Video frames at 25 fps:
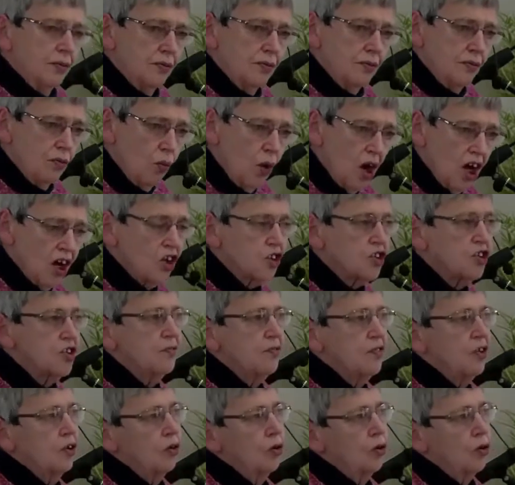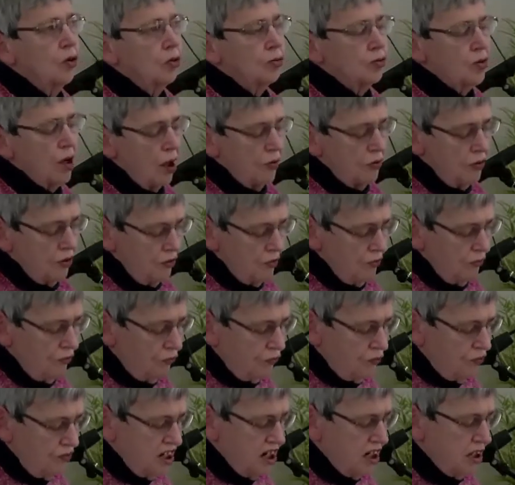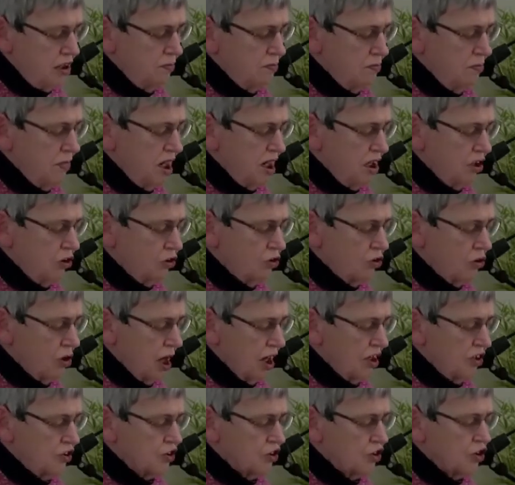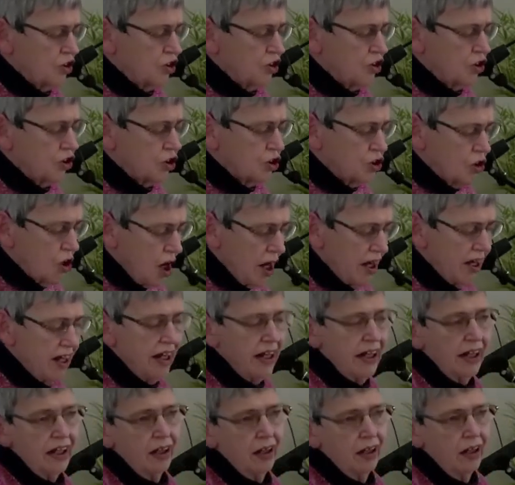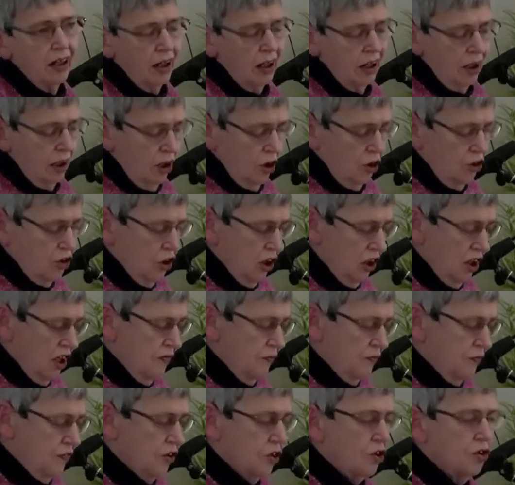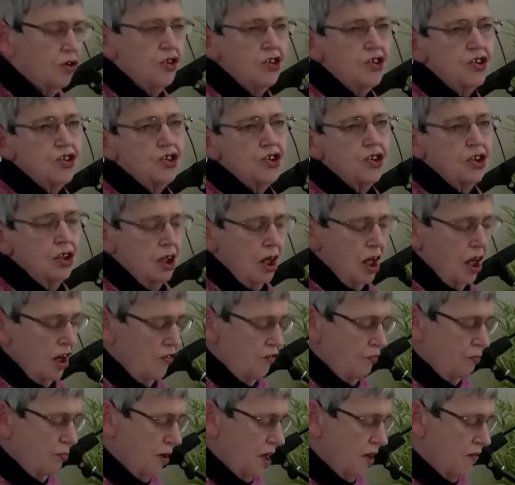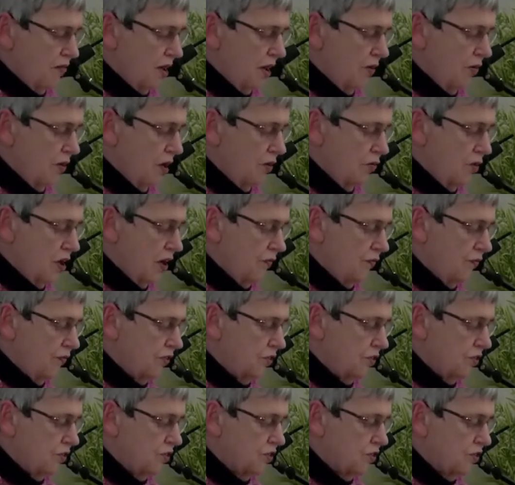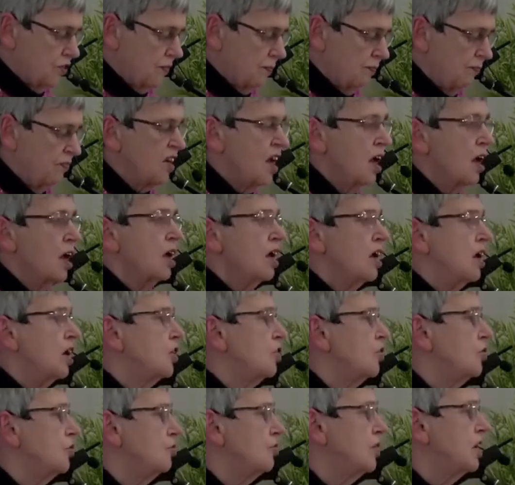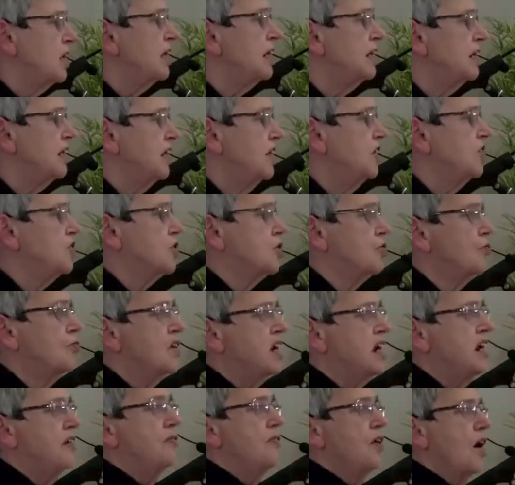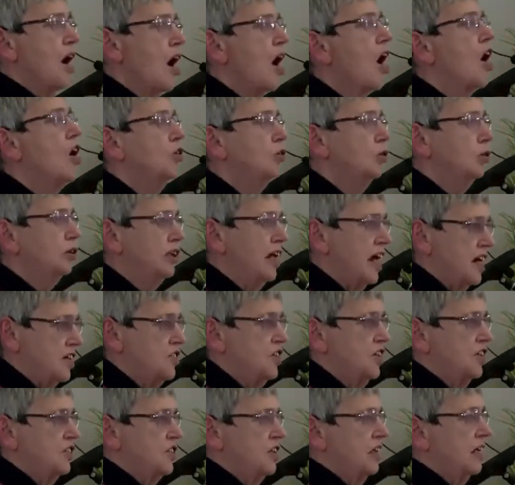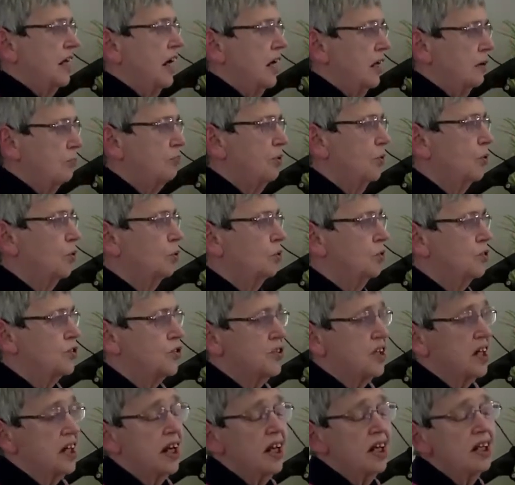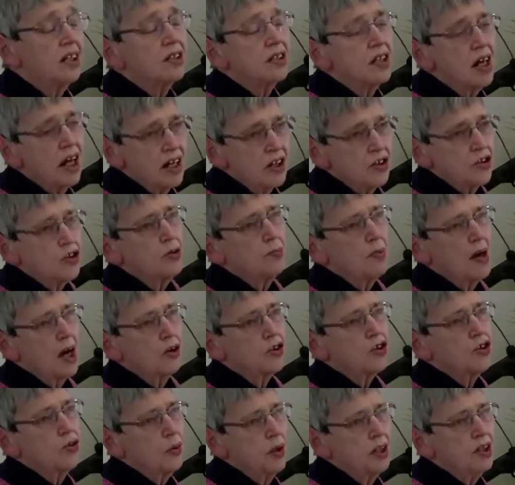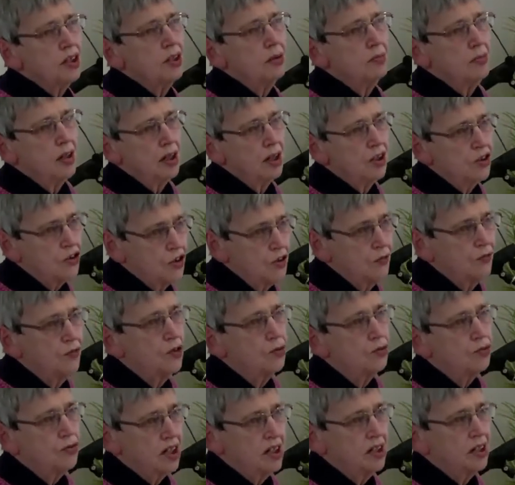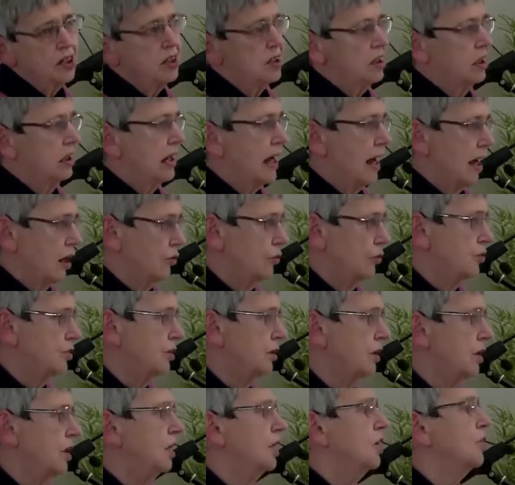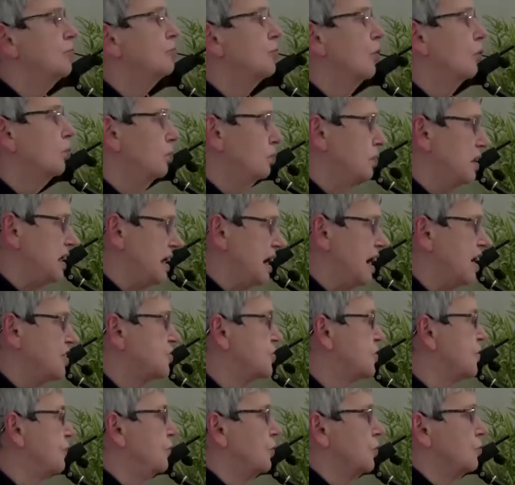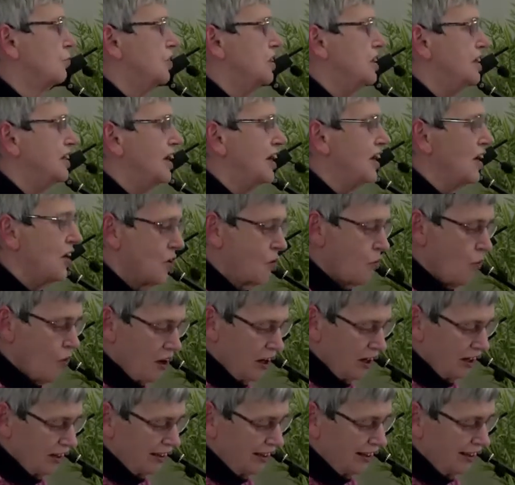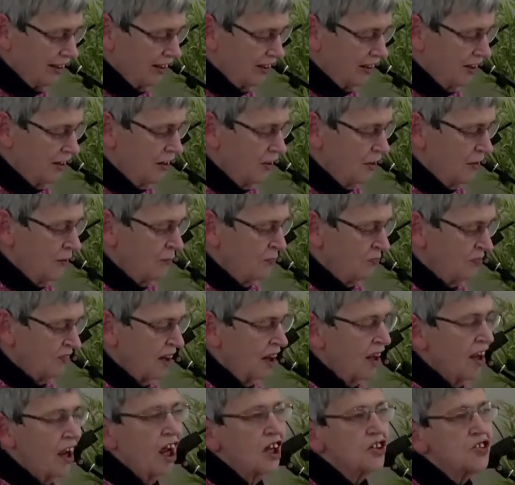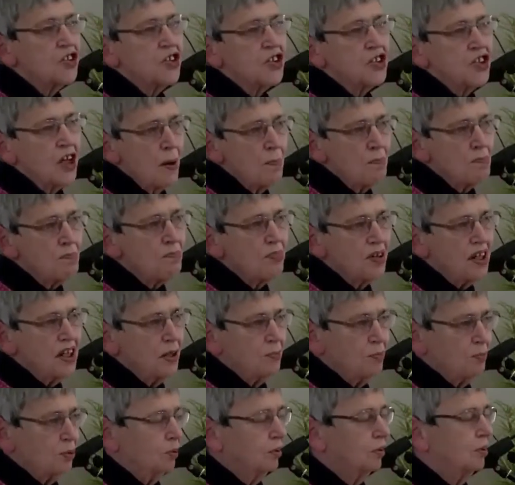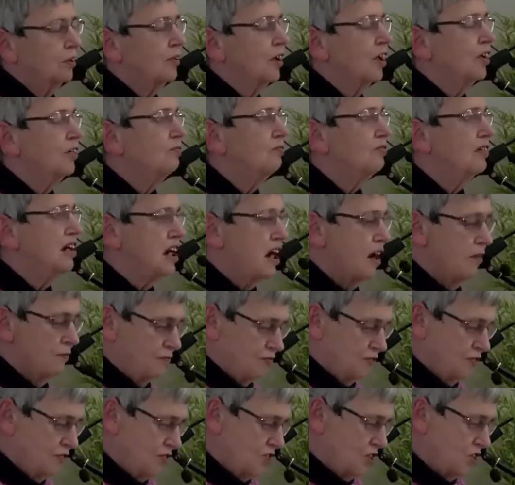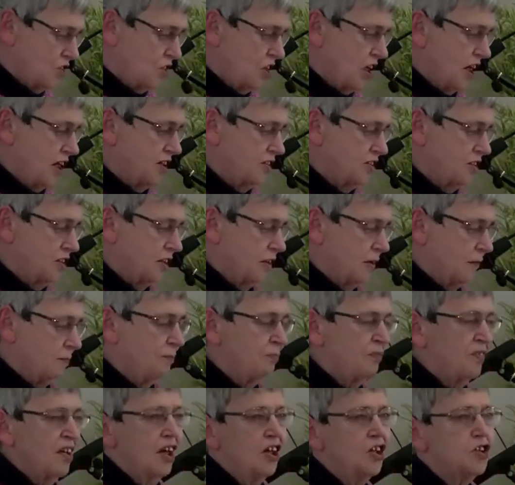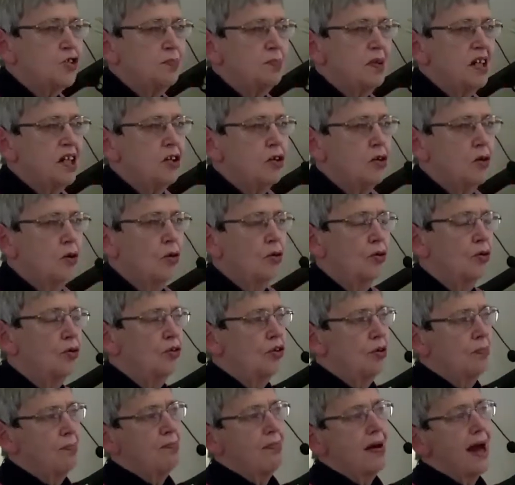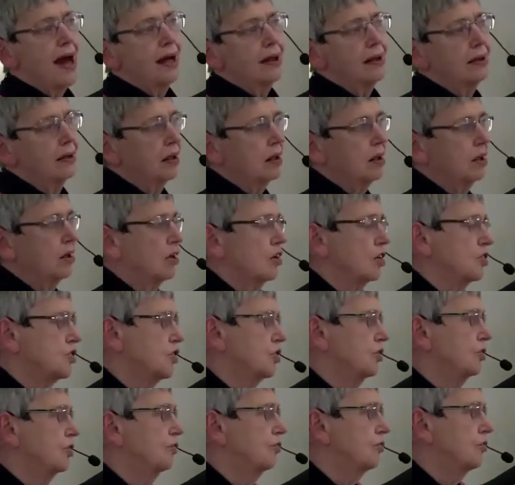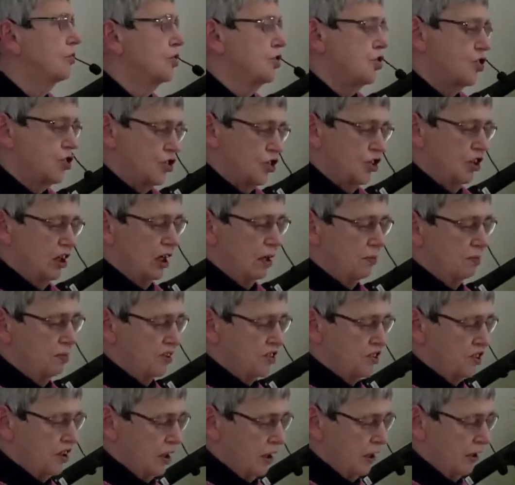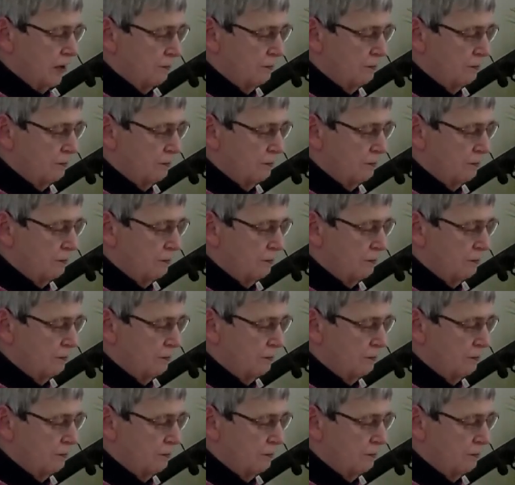works of the law rather than freedom in Christ, trying to live the Christian life by their own efforts. You really need to read the whole letter to get Paul's thing. It takes about 20 minutes if you read it aloud, probably less if you're reading it quietly. And some people have loved this letter. It's been called the Magna Carta of Christian Liberty.